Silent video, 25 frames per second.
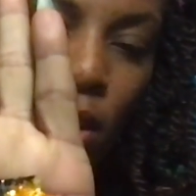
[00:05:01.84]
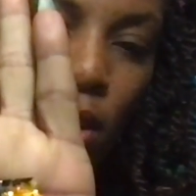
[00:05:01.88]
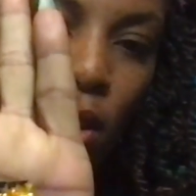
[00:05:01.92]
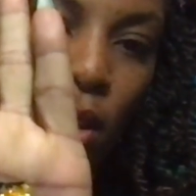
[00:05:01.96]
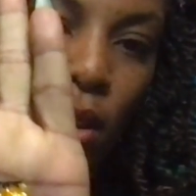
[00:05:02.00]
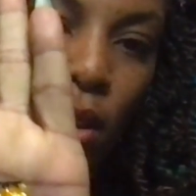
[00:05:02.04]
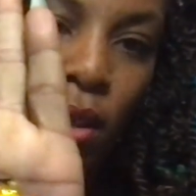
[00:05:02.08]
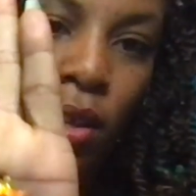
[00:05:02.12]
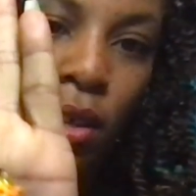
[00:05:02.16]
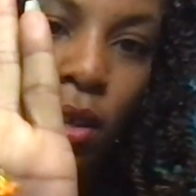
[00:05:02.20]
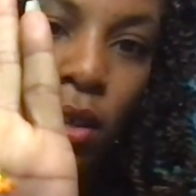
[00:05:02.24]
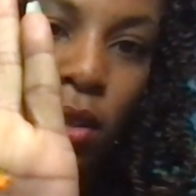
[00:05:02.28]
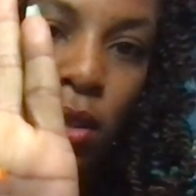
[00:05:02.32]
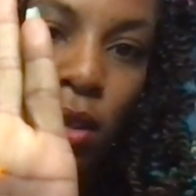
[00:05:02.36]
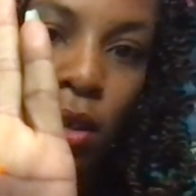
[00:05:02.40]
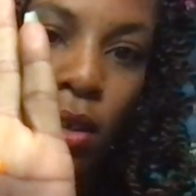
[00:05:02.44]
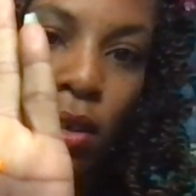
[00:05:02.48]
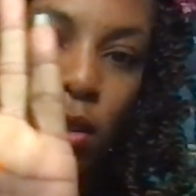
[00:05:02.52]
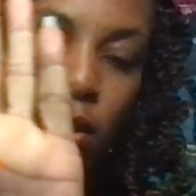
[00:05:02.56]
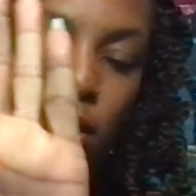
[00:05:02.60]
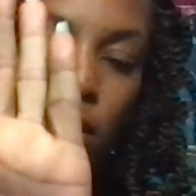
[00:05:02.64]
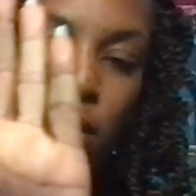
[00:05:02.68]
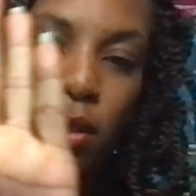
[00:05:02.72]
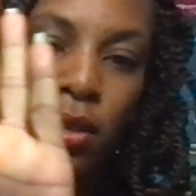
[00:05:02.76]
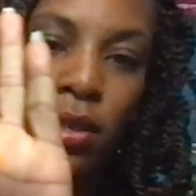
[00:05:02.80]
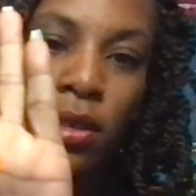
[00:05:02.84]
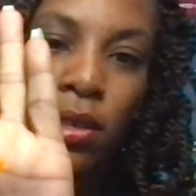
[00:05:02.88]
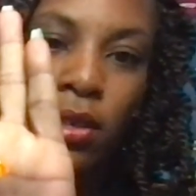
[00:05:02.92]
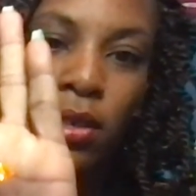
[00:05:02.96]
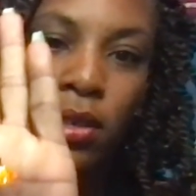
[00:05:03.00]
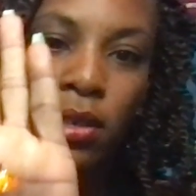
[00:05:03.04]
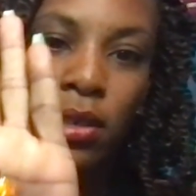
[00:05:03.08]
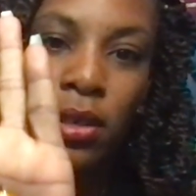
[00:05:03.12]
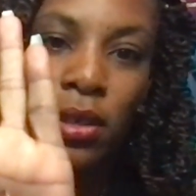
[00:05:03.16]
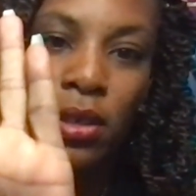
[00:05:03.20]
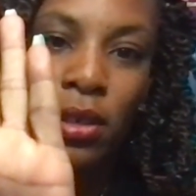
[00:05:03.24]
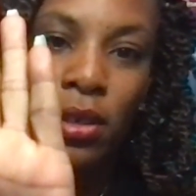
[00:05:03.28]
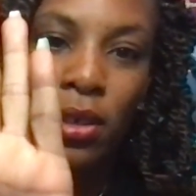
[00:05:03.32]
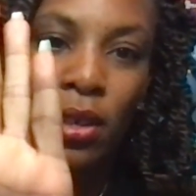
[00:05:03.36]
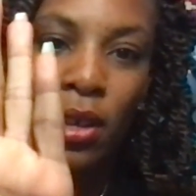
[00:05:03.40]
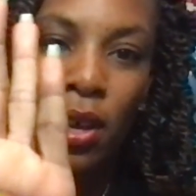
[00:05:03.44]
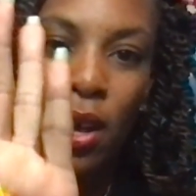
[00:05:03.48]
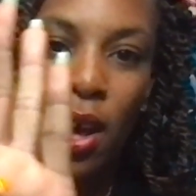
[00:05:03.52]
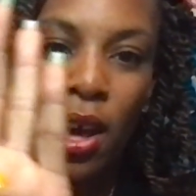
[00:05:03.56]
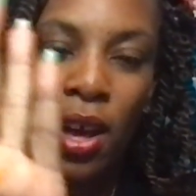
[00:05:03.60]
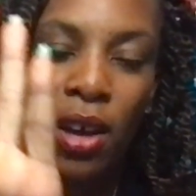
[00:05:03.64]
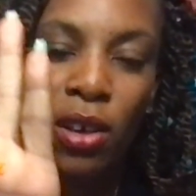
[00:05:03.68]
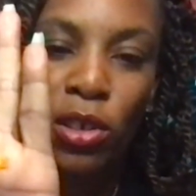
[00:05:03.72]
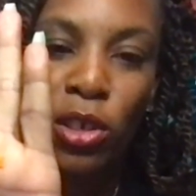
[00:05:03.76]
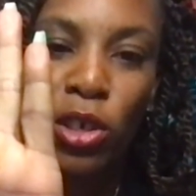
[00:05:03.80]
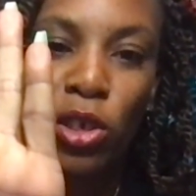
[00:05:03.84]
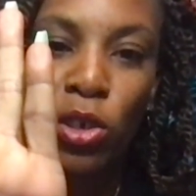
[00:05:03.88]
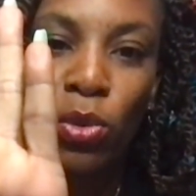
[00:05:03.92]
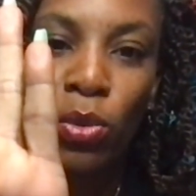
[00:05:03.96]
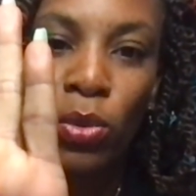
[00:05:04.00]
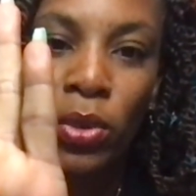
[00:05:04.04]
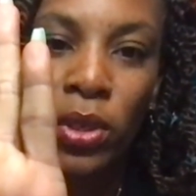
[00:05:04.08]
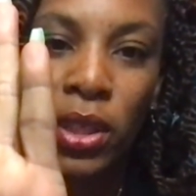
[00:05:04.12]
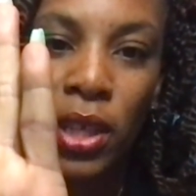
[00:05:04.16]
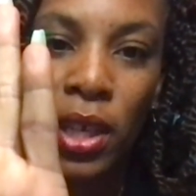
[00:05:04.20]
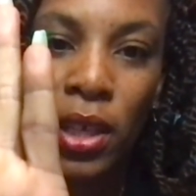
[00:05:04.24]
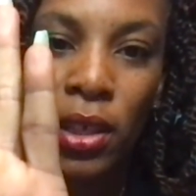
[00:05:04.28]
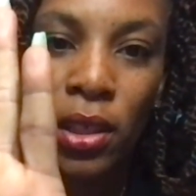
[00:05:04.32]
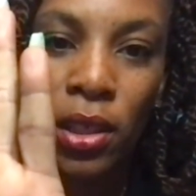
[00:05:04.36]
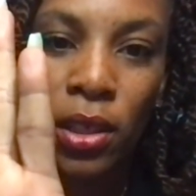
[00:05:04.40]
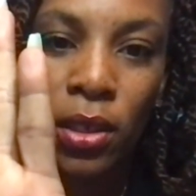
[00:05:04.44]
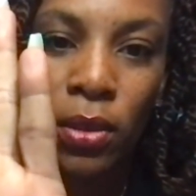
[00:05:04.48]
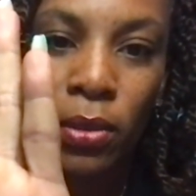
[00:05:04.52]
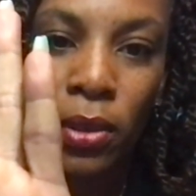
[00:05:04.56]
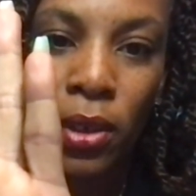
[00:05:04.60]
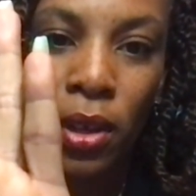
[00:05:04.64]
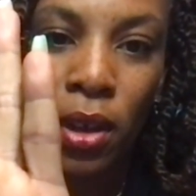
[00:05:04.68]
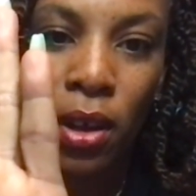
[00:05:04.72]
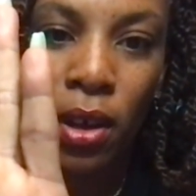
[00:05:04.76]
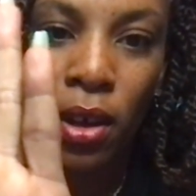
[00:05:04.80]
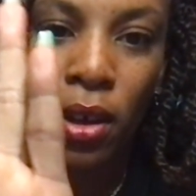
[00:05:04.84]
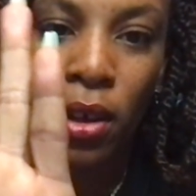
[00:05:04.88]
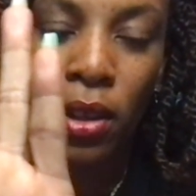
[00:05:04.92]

Look at those. How cute would they look with all